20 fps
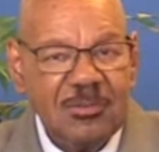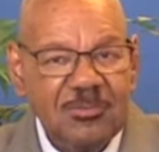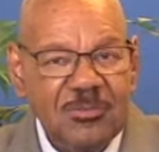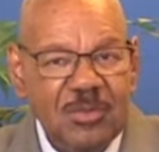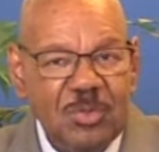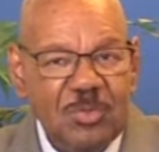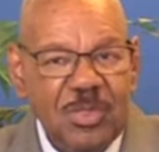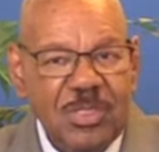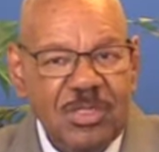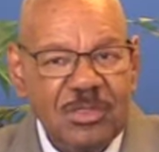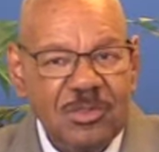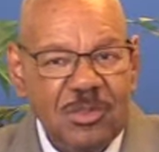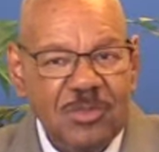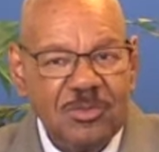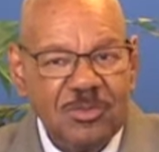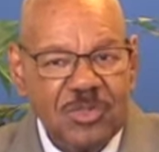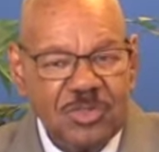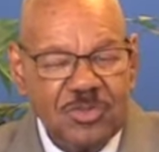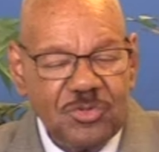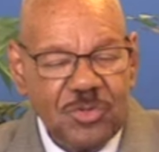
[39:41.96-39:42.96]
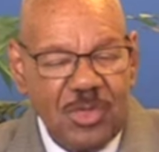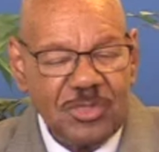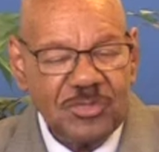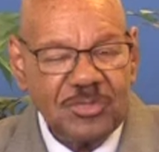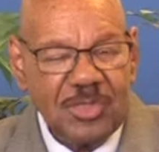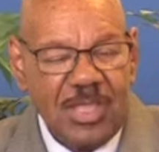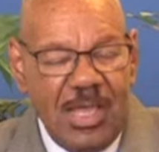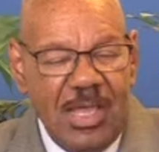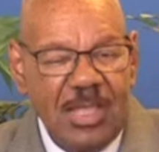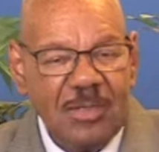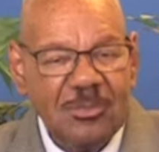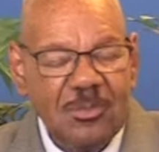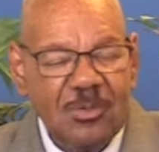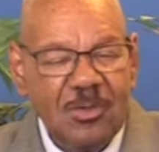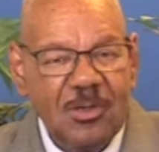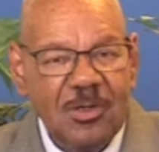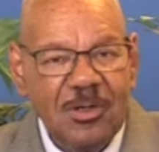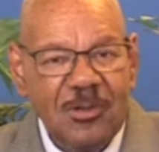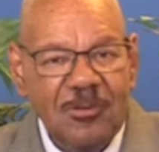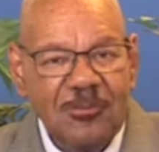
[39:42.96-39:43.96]
that we can learn to trust God
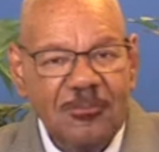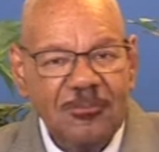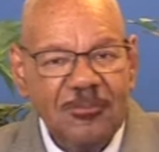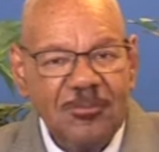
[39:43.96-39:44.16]
more,